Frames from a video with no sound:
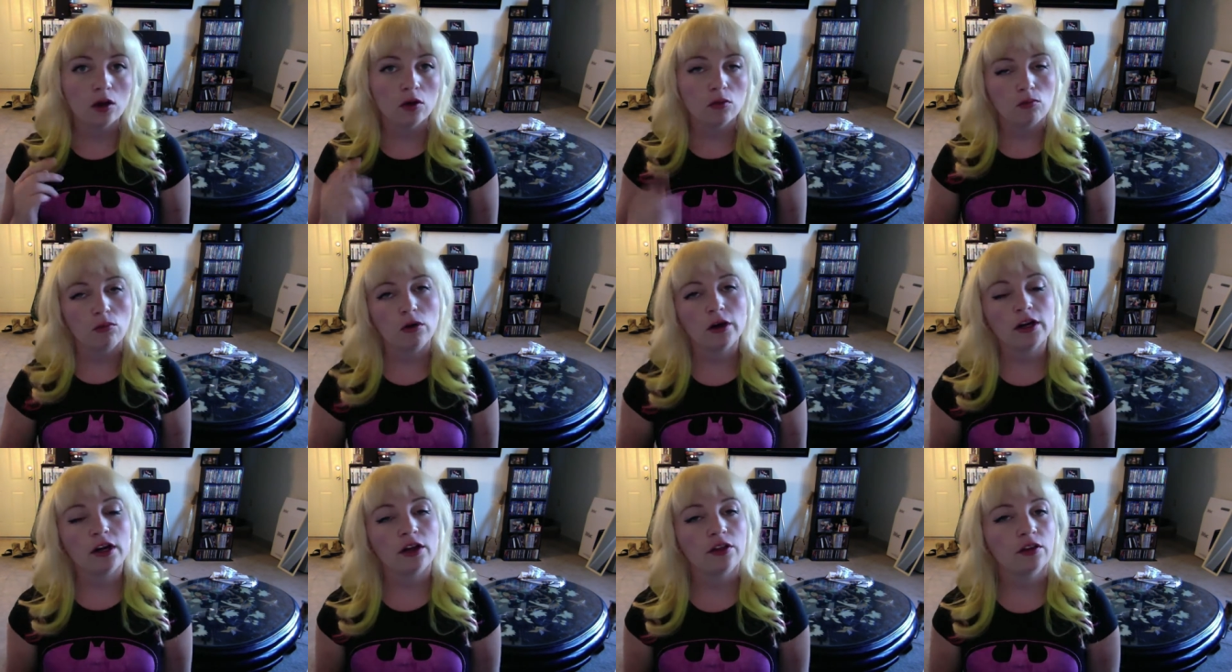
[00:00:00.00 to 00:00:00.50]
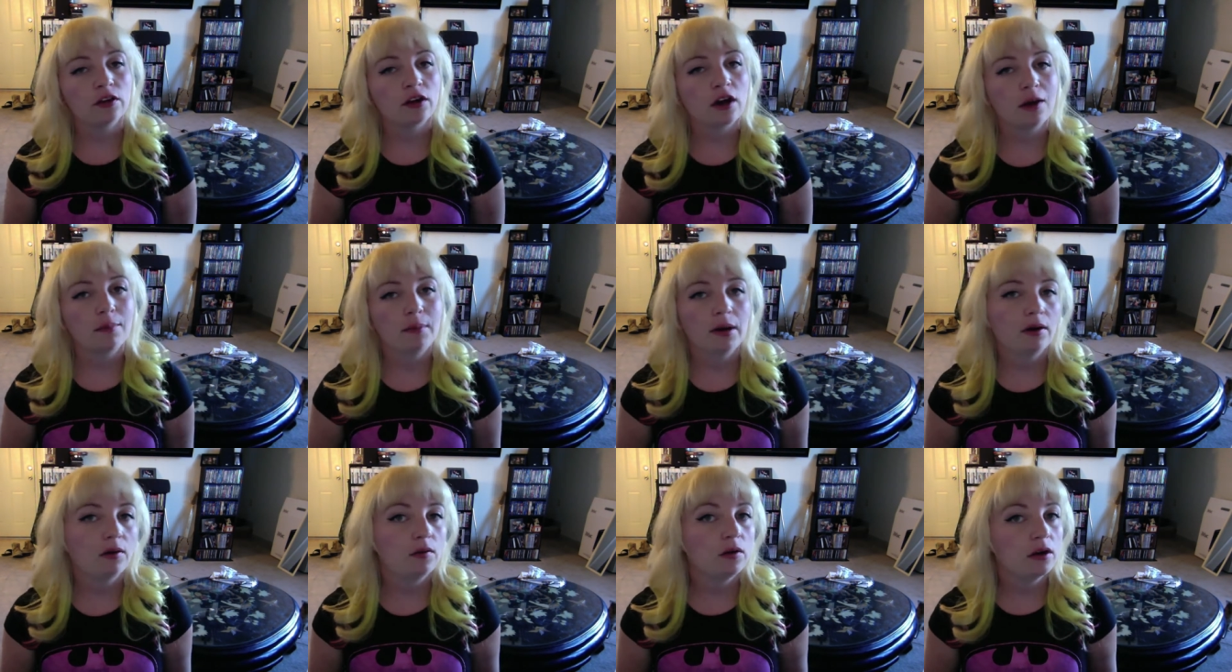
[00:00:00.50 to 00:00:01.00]
One other
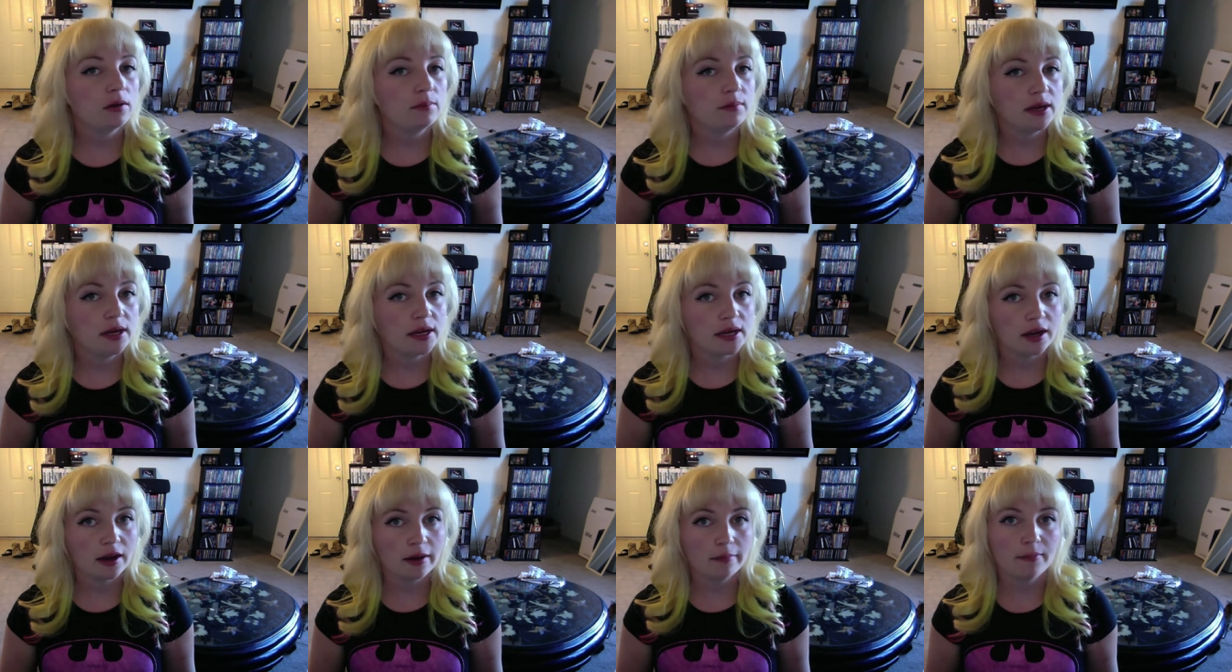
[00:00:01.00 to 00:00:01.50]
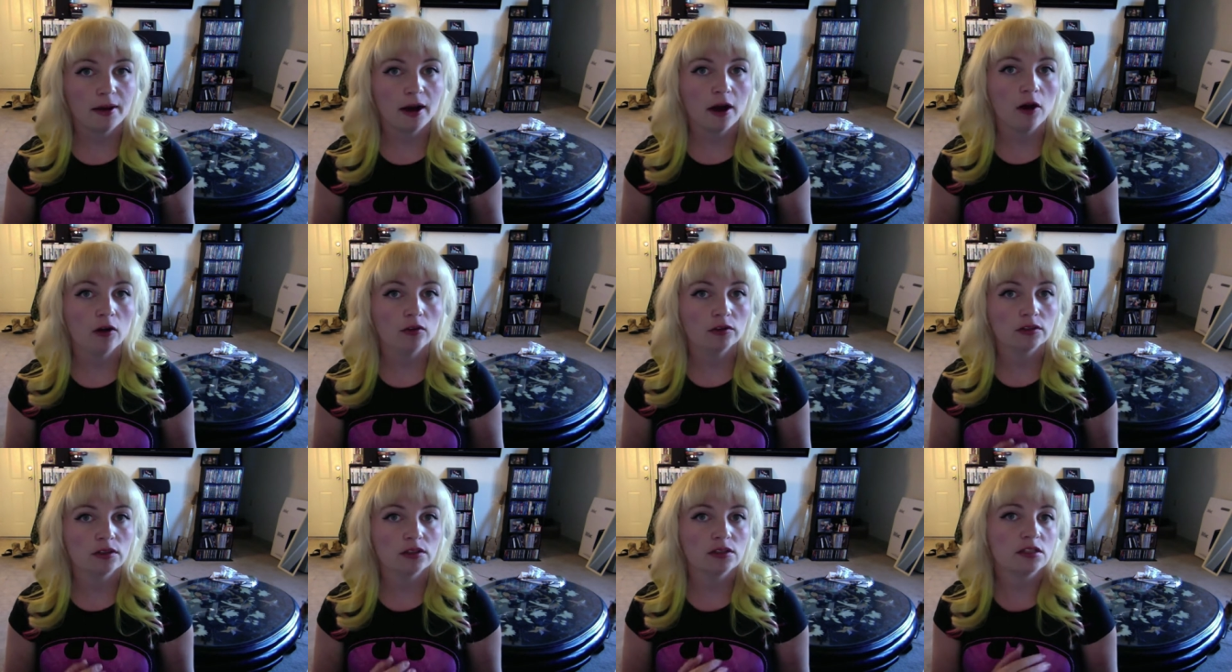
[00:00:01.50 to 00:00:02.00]
comment I want to make
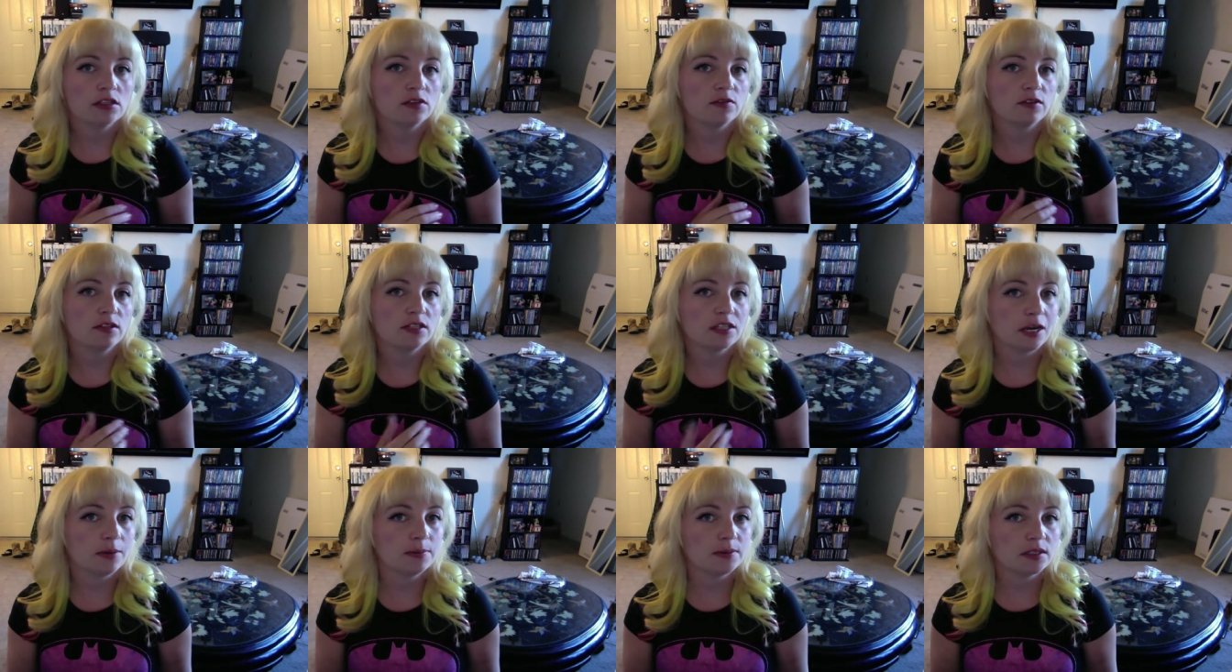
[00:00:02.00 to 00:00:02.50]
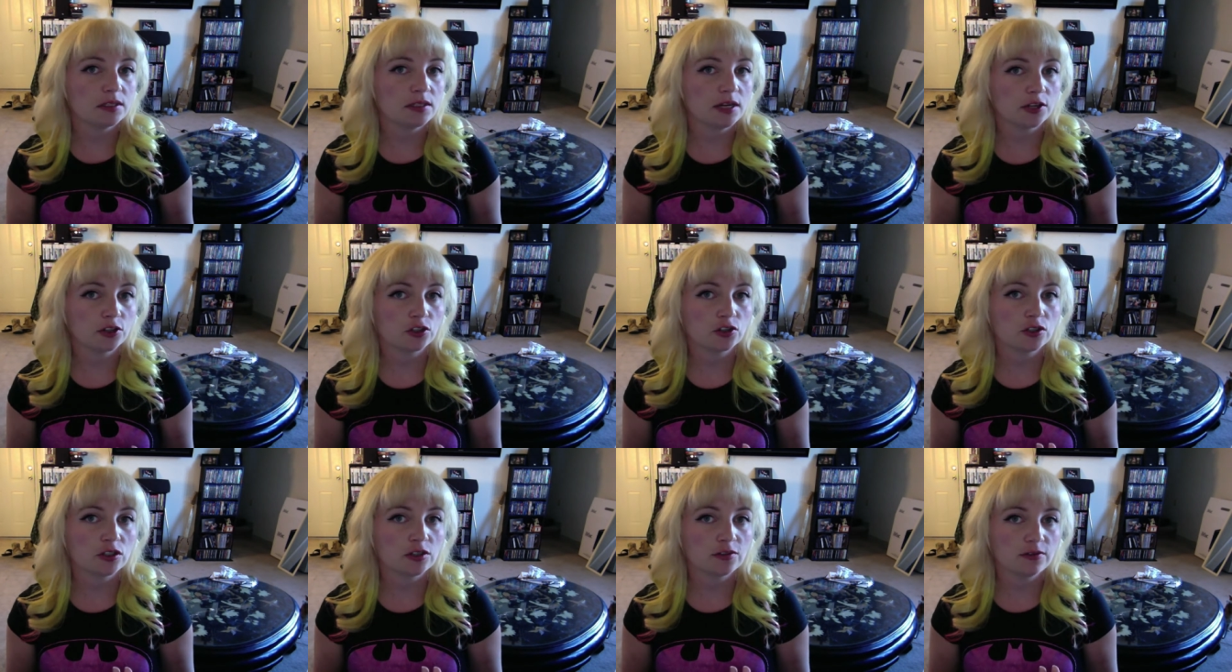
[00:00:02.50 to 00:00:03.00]
about different types of
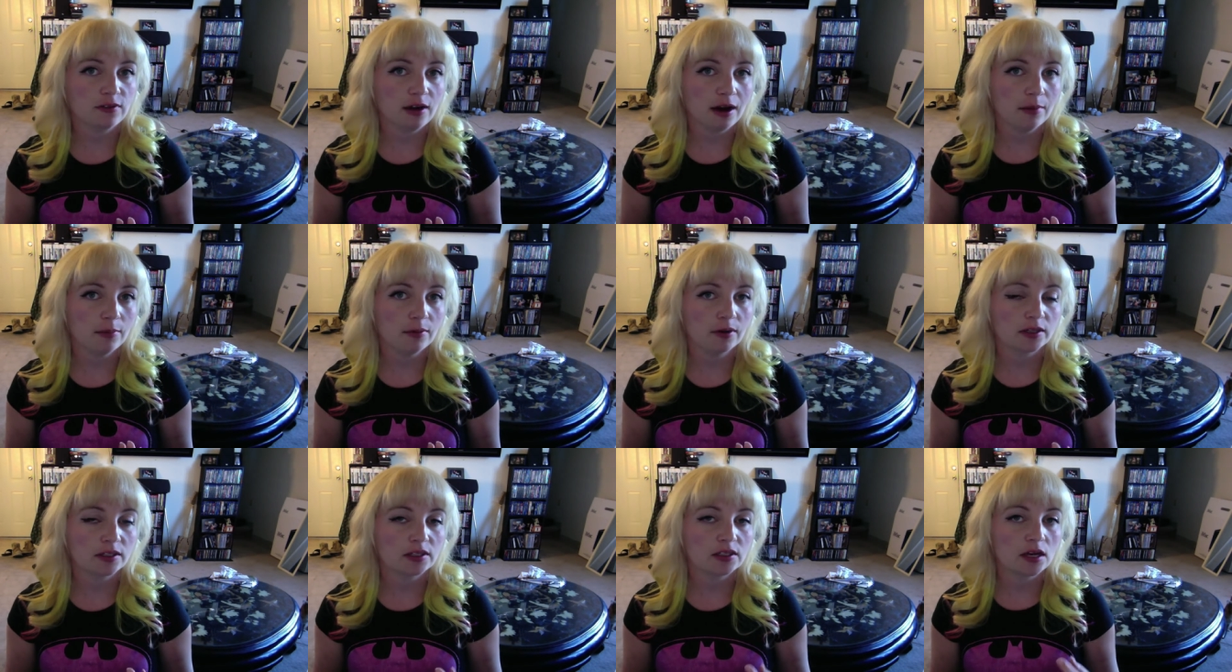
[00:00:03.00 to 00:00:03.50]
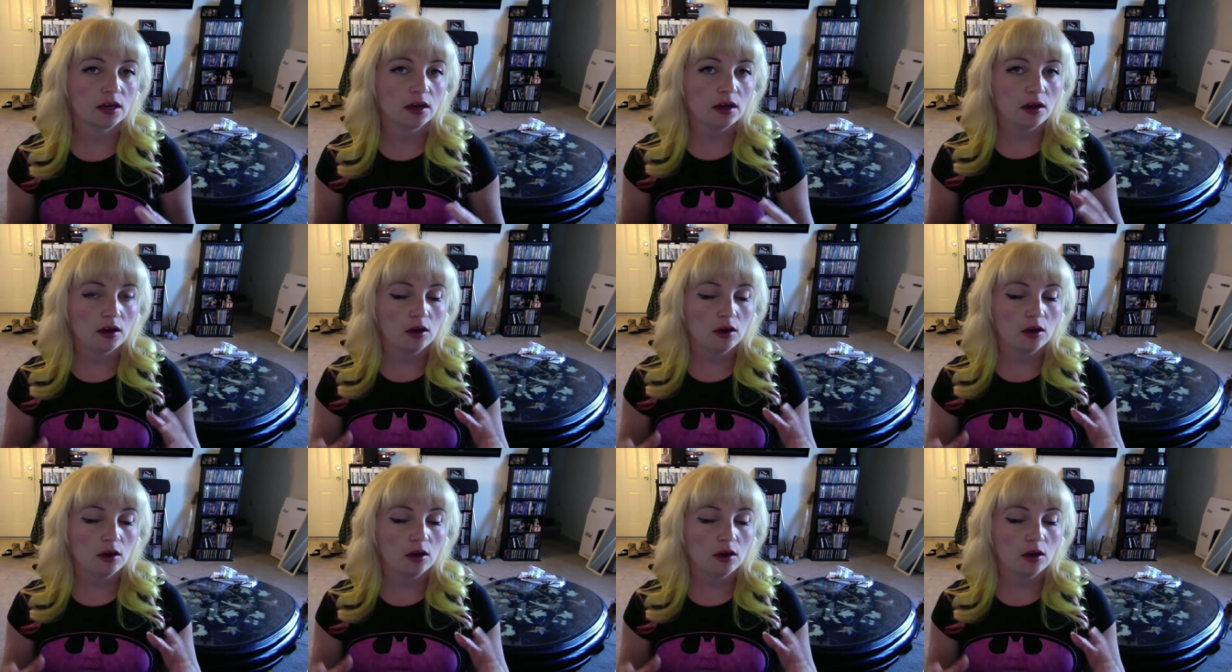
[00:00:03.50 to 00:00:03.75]
textures of fabrics